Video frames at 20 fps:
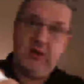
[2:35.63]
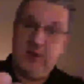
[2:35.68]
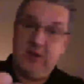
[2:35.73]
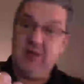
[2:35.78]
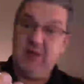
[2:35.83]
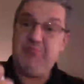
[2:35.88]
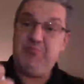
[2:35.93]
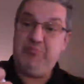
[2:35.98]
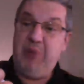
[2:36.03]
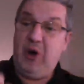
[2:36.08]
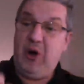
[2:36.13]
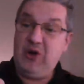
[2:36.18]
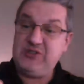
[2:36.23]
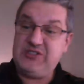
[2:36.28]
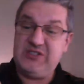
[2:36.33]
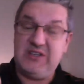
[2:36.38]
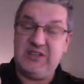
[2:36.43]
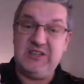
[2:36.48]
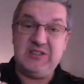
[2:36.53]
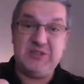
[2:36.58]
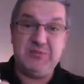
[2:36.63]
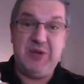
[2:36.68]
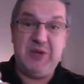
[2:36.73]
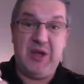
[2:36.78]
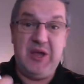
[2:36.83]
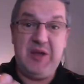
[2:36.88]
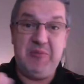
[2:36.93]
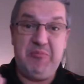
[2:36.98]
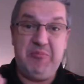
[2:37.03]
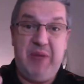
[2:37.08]
The box is
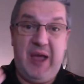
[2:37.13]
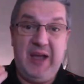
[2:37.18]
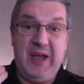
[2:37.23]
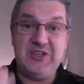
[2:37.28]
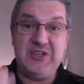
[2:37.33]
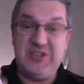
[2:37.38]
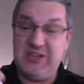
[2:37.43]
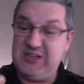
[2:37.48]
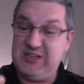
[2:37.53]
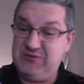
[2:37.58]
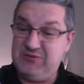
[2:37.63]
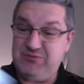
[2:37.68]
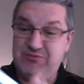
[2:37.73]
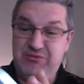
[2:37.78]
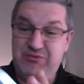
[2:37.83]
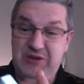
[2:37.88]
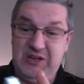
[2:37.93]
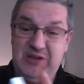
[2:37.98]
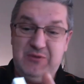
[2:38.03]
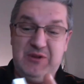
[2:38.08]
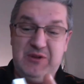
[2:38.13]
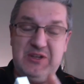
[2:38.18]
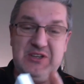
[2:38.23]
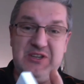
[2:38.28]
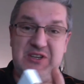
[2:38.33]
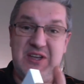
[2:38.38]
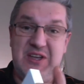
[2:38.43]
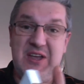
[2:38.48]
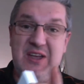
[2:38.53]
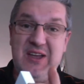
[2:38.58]
and packaging is really
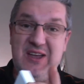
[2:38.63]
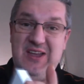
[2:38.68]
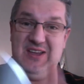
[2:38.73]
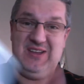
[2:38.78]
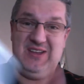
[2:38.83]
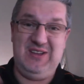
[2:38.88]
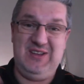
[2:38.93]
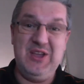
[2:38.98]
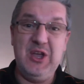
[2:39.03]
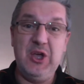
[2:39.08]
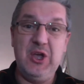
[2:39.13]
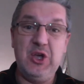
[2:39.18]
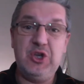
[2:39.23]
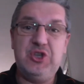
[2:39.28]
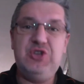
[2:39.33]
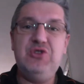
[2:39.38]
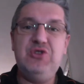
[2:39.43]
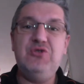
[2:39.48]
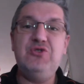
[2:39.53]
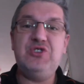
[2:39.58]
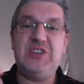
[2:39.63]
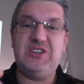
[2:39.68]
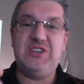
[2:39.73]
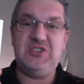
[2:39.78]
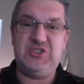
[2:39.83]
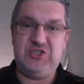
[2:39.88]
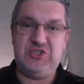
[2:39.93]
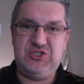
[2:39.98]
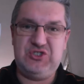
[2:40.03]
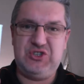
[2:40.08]
huge
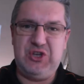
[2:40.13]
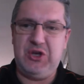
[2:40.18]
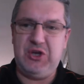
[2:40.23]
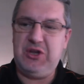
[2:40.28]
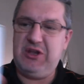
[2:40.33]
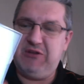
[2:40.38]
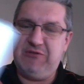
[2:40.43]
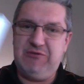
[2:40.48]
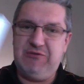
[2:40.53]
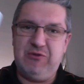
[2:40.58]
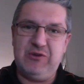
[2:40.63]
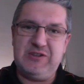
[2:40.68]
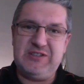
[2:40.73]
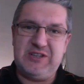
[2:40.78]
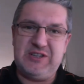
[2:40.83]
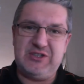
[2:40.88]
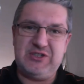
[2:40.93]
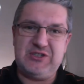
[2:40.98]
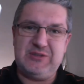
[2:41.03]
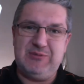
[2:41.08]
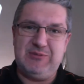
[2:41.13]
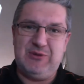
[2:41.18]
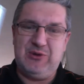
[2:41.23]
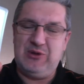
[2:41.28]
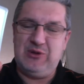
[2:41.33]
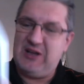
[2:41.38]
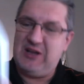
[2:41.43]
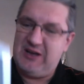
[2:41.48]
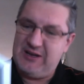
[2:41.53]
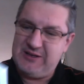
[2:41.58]
and sturdy for such a
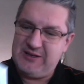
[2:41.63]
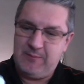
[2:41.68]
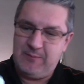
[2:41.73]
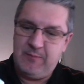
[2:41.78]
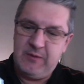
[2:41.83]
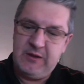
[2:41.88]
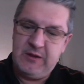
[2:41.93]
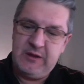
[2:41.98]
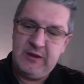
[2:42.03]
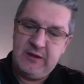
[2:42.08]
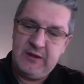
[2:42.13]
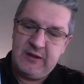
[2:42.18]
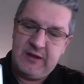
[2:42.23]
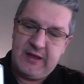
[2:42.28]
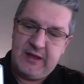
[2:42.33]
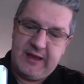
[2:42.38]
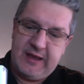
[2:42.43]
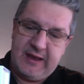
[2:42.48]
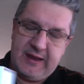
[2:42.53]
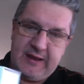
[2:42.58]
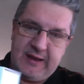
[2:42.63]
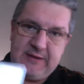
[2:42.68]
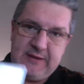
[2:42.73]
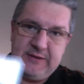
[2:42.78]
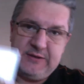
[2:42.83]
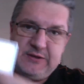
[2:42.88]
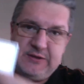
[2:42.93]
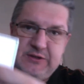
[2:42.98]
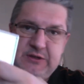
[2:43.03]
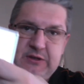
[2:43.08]
small item.
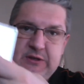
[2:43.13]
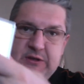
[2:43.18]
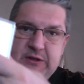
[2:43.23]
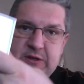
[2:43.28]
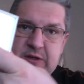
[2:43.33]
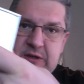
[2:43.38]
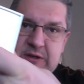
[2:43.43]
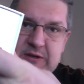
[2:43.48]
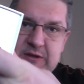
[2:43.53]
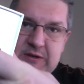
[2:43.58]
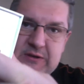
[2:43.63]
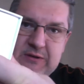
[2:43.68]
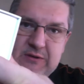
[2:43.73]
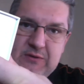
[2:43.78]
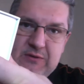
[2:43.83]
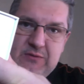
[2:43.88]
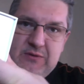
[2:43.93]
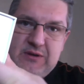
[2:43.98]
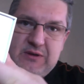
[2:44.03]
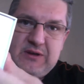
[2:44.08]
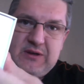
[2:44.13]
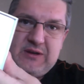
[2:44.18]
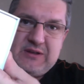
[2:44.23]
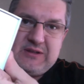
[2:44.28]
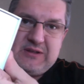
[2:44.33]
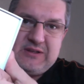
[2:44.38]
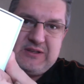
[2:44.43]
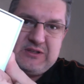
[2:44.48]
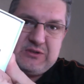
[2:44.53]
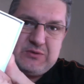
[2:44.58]
And we
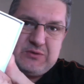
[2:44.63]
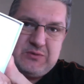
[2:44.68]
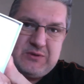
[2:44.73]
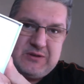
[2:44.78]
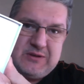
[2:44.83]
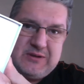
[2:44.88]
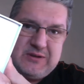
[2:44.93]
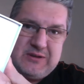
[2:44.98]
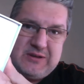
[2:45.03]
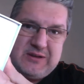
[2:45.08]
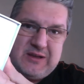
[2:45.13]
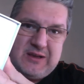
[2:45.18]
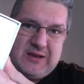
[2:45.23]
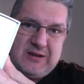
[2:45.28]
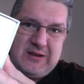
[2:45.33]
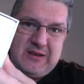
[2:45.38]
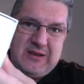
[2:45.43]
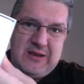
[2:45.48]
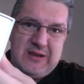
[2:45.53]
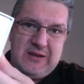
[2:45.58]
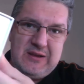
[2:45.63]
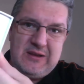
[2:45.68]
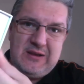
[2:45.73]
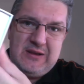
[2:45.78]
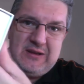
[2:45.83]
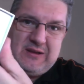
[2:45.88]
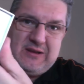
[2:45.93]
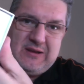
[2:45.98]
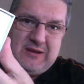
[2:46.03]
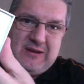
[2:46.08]
got this one down here.
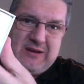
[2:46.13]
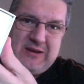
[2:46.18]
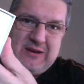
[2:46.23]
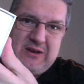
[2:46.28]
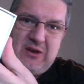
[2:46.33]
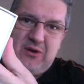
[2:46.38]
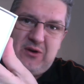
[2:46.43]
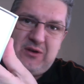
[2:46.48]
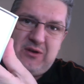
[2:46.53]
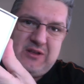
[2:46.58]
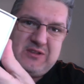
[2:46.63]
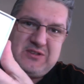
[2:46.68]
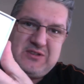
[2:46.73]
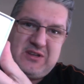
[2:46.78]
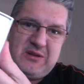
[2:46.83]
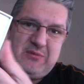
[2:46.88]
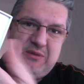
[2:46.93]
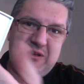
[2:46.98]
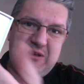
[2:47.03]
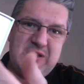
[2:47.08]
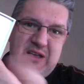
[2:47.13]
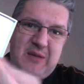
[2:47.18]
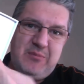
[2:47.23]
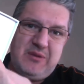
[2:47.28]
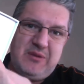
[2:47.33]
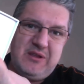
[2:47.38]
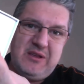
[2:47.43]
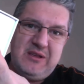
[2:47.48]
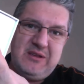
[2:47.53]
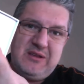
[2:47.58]
I know it's gonna be a
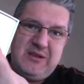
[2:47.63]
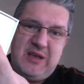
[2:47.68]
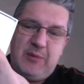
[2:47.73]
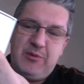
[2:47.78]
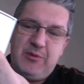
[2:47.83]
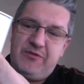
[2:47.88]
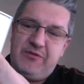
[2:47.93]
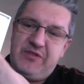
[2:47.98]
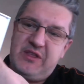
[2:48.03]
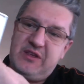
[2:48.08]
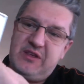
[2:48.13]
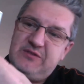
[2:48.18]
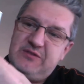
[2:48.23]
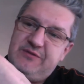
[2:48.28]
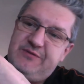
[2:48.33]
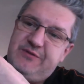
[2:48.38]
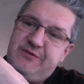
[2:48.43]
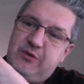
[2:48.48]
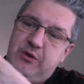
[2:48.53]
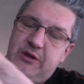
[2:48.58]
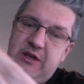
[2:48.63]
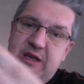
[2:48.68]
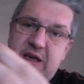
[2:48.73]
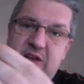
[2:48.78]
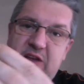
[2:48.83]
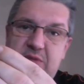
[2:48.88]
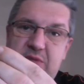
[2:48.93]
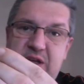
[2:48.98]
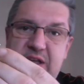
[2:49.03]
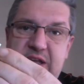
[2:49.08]
couple of things falling
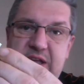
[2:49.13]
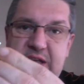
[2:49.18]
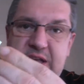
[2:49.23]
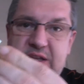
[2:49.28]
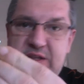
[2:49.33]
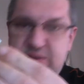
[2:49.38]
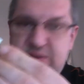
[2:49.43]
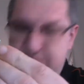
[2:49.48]
out of my hands